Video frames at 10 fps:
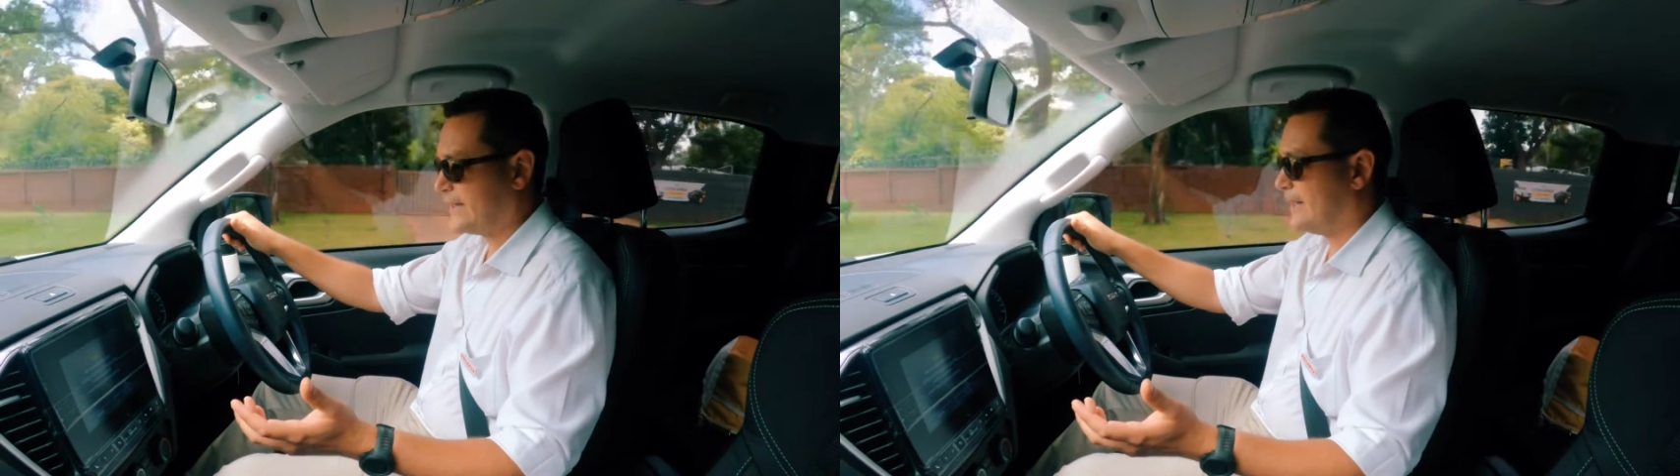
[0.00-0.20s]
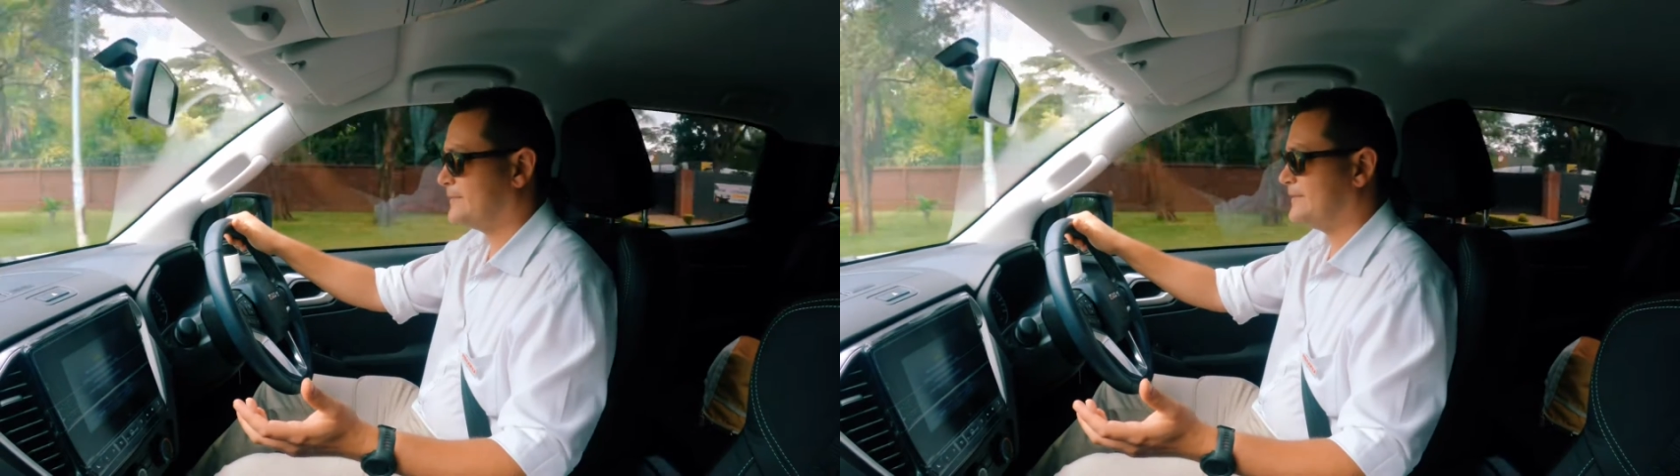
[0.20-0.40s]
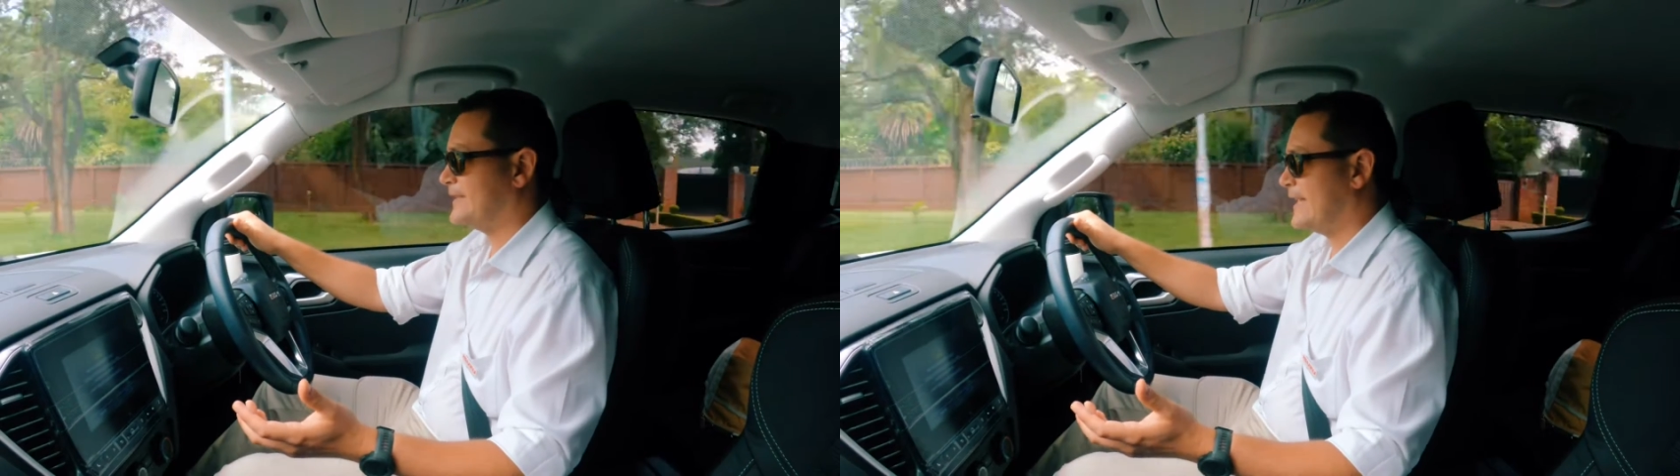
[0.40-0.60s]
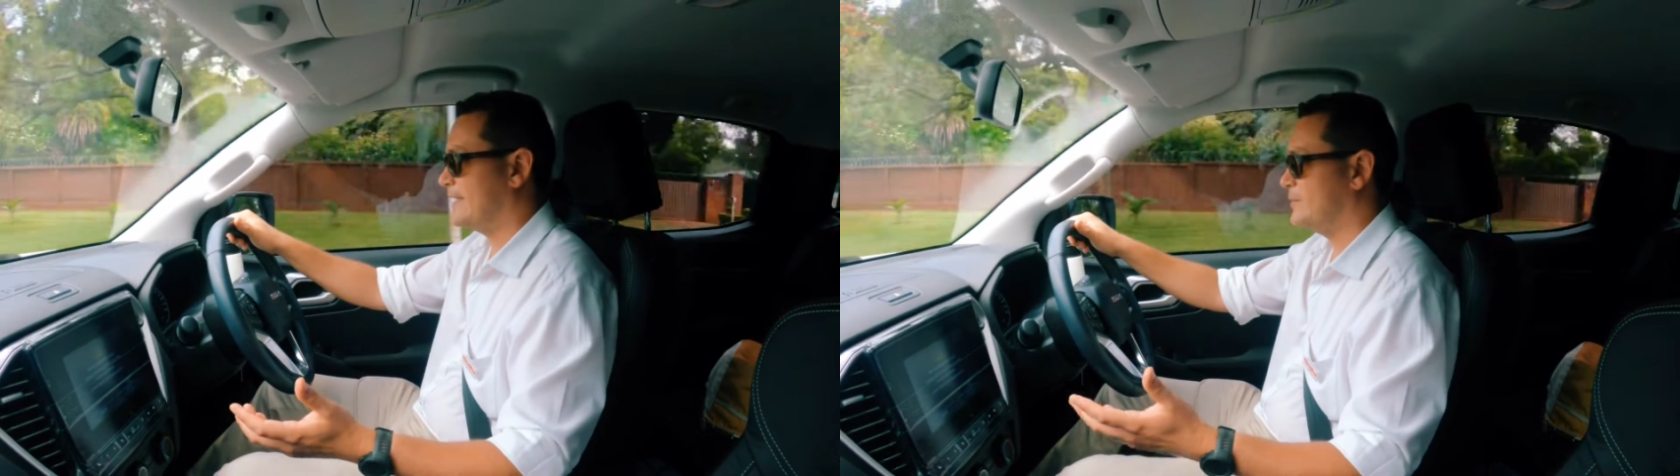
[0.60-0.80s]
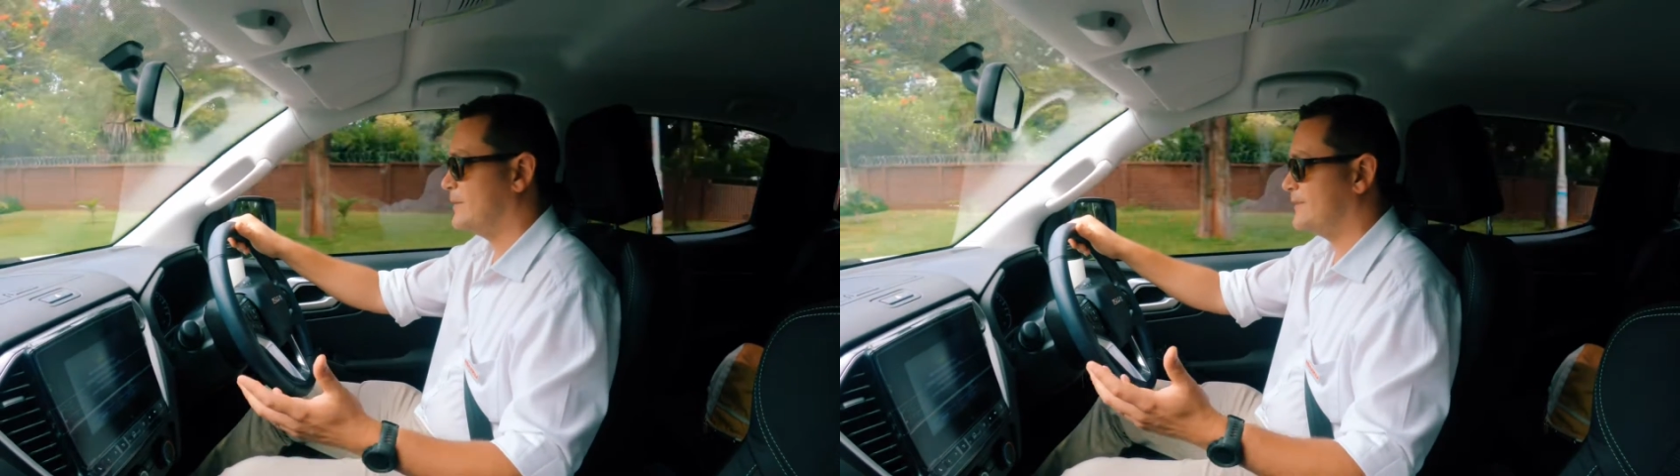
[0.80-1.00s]
come
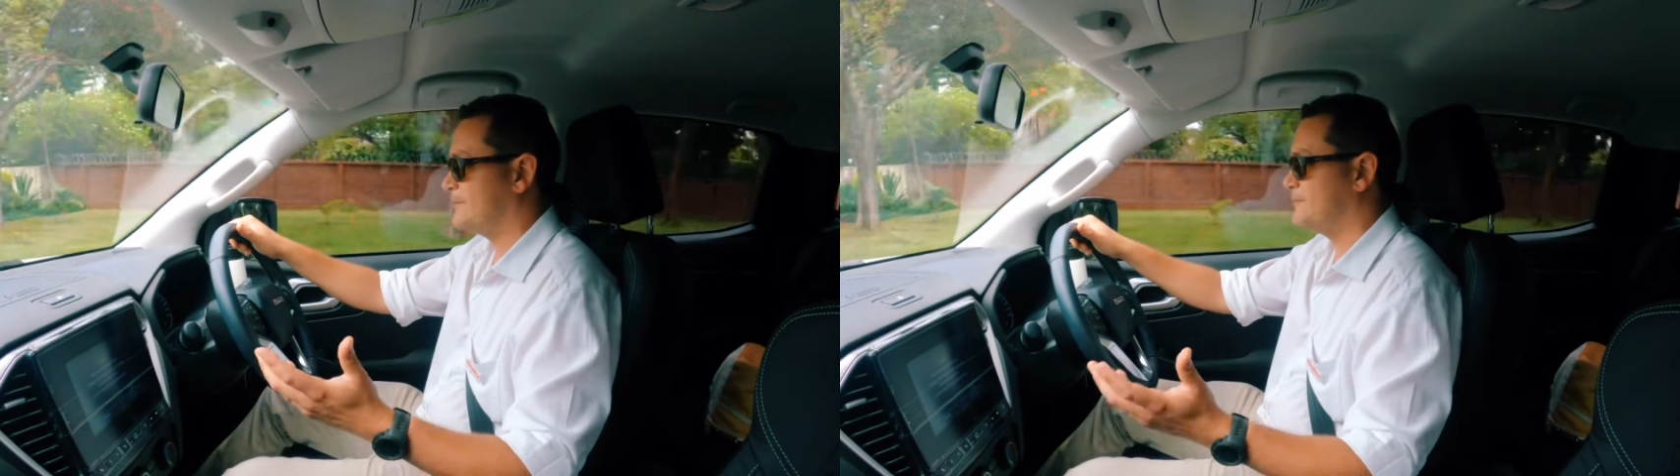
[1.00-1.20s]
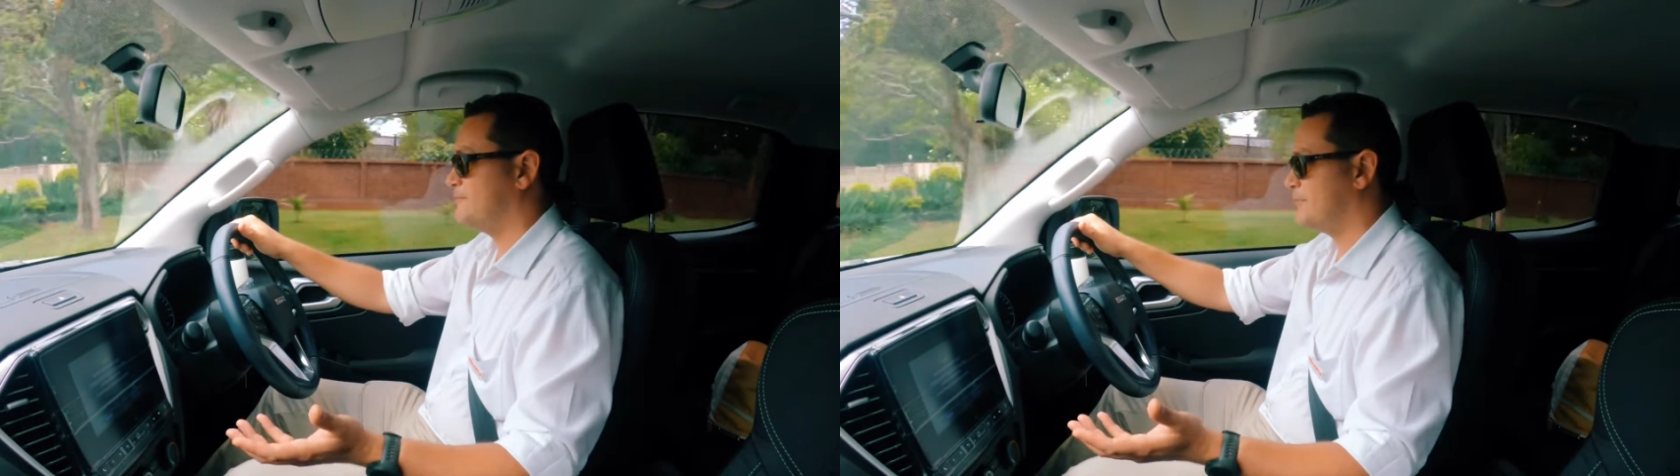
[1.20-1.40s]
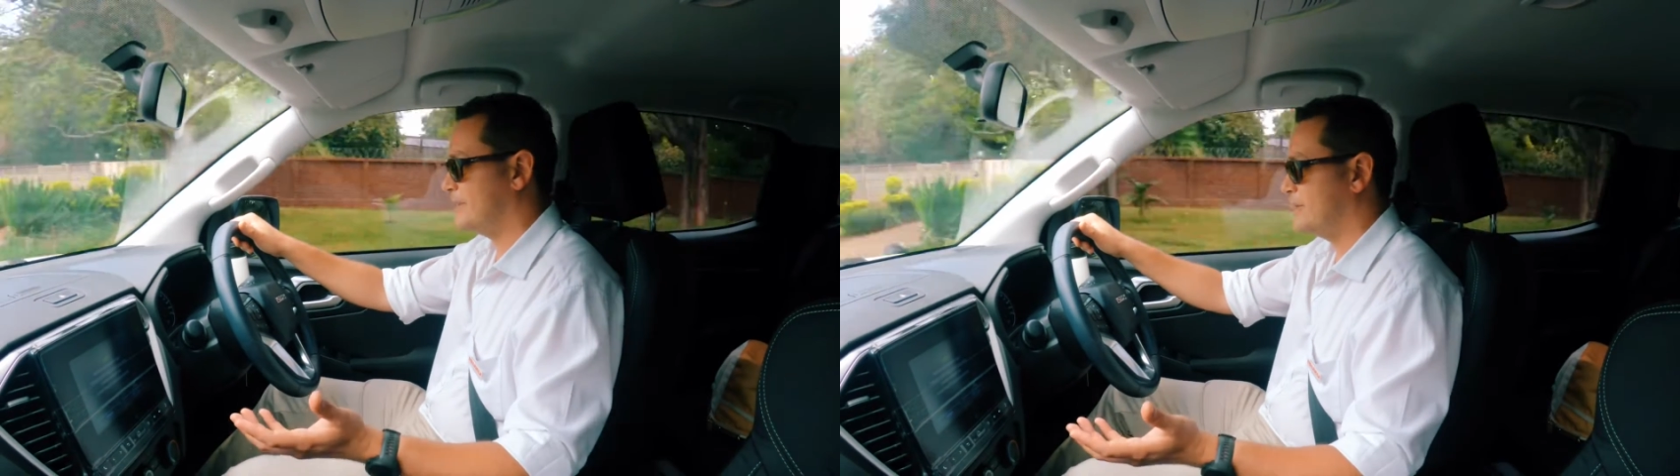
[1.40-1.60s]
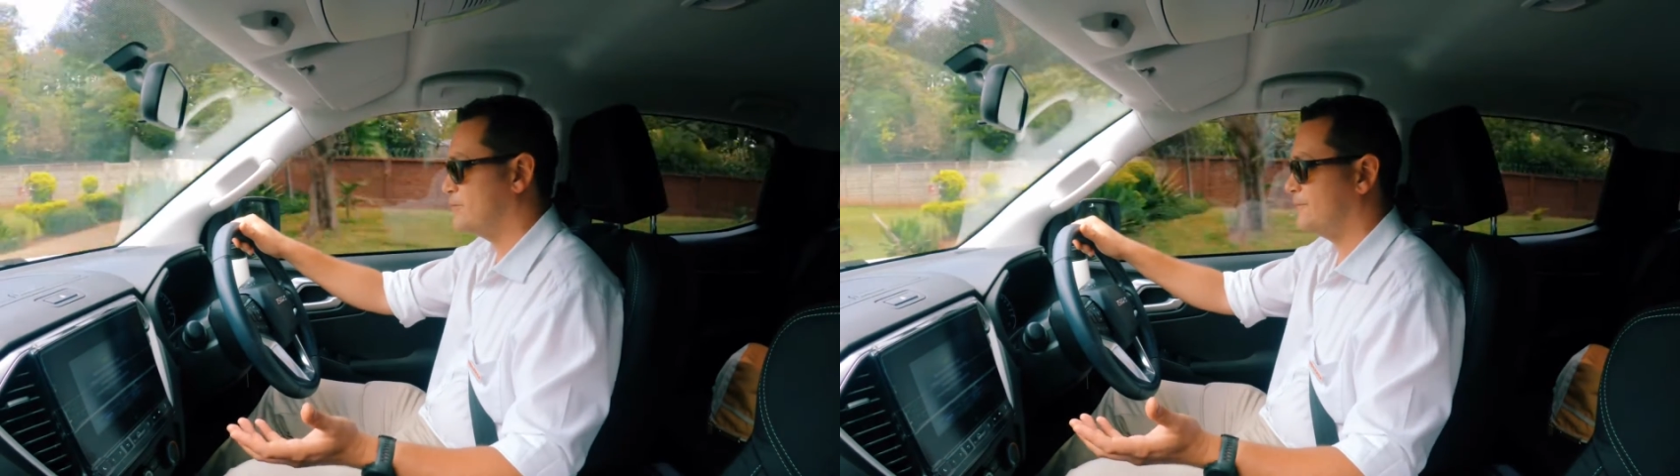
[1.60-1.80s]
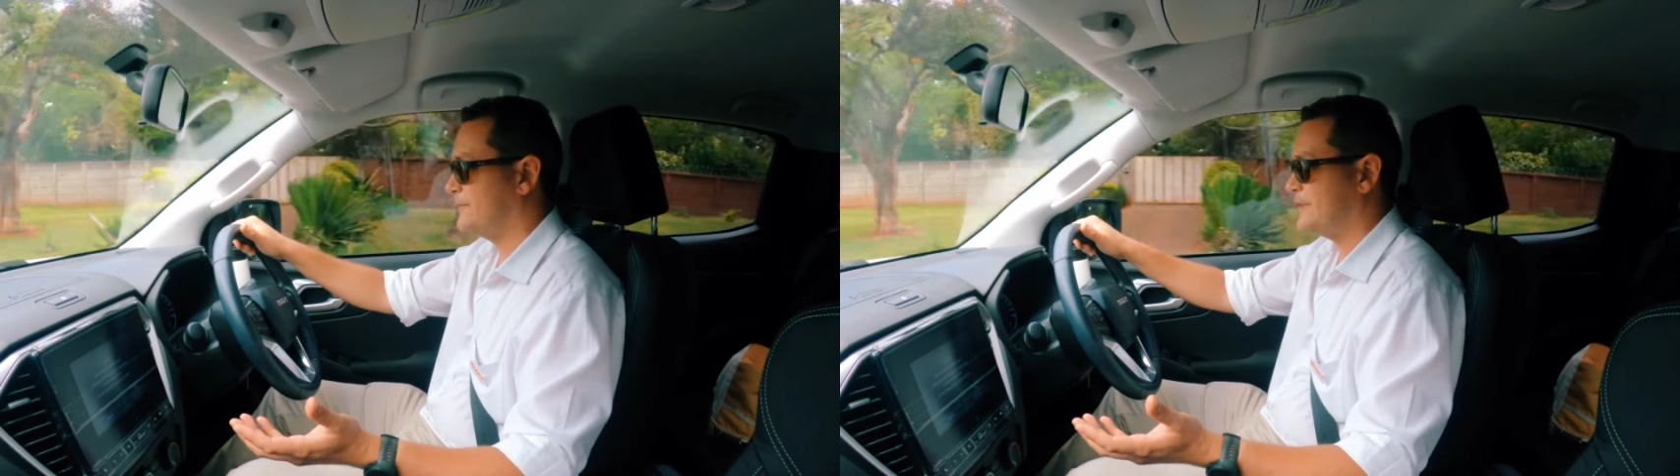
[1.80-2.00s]
standard with some pretty
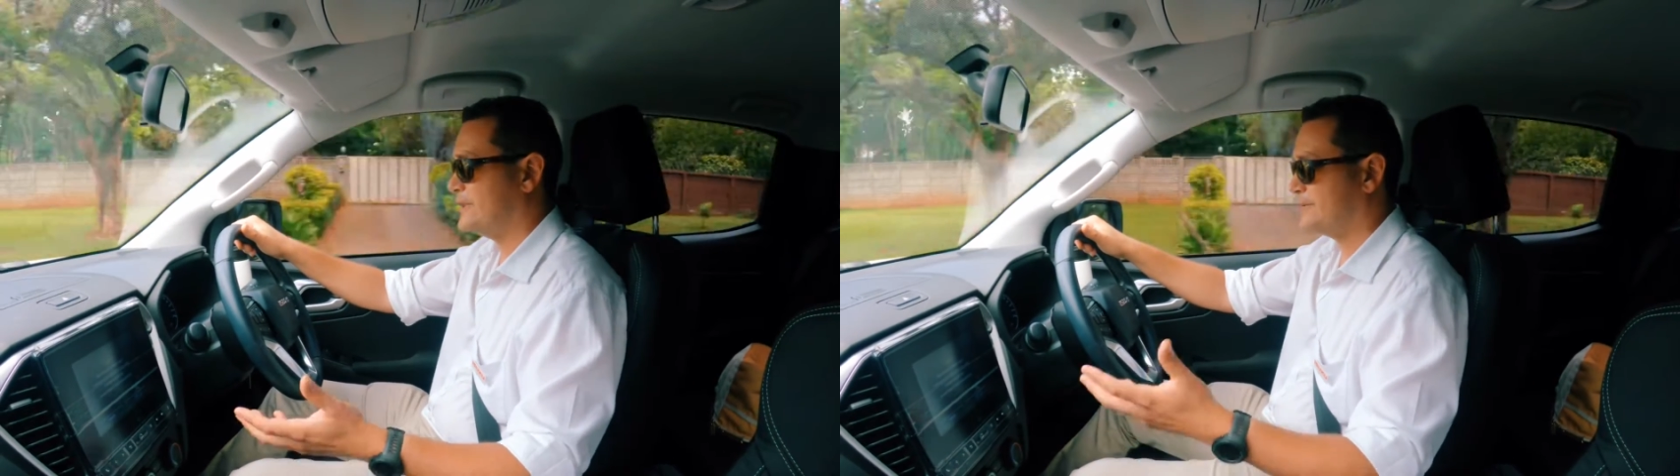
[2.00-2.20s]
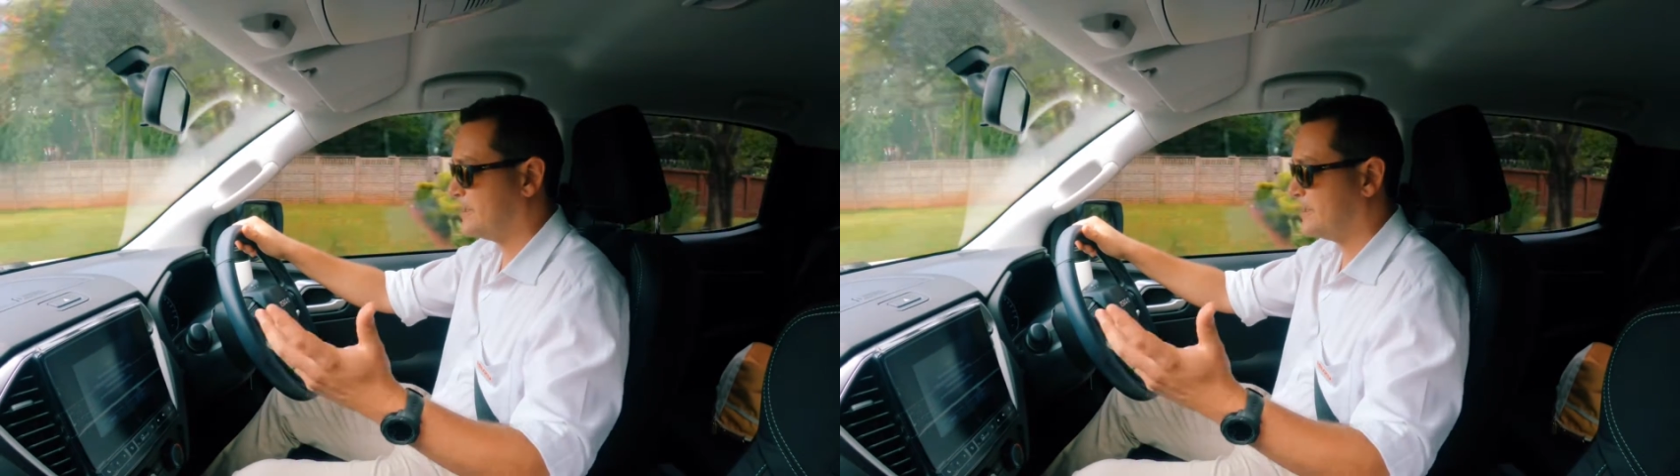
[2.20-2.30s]
cool features,